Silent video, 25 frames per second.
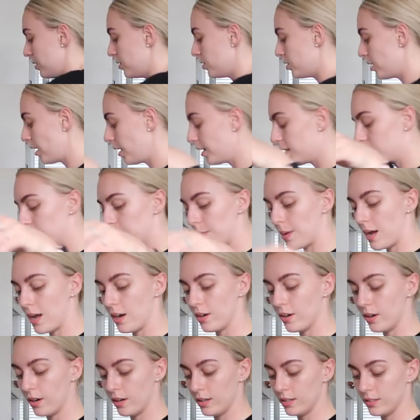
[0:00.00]
Cherry
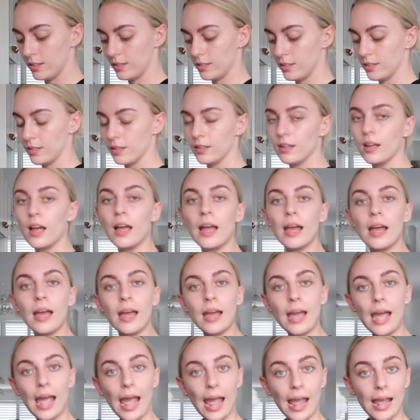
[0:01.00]
tomatoes,
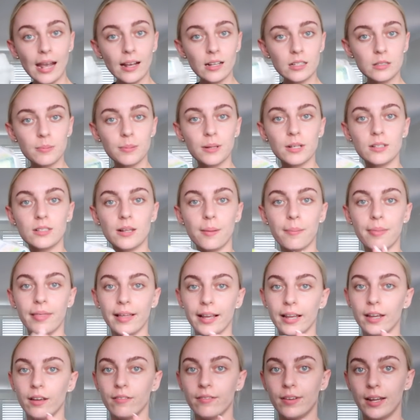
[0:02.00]
eggs, because I'm
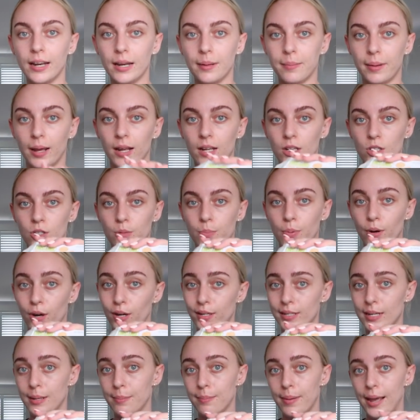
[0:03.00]
thinking of getting back into
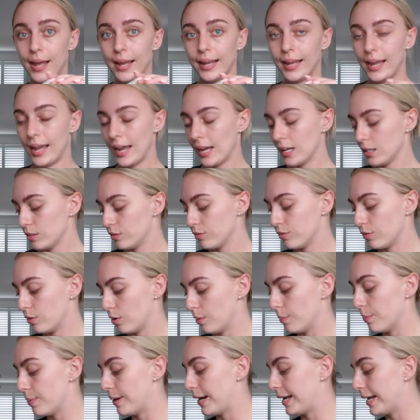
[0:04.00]
protein pancakes
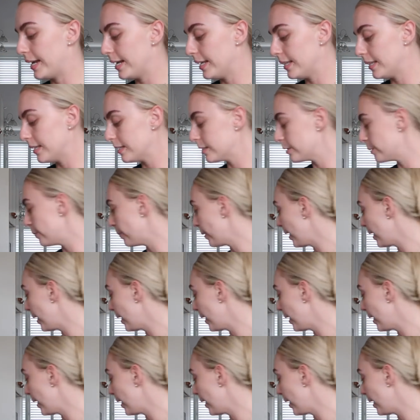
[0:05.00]
for brekkie this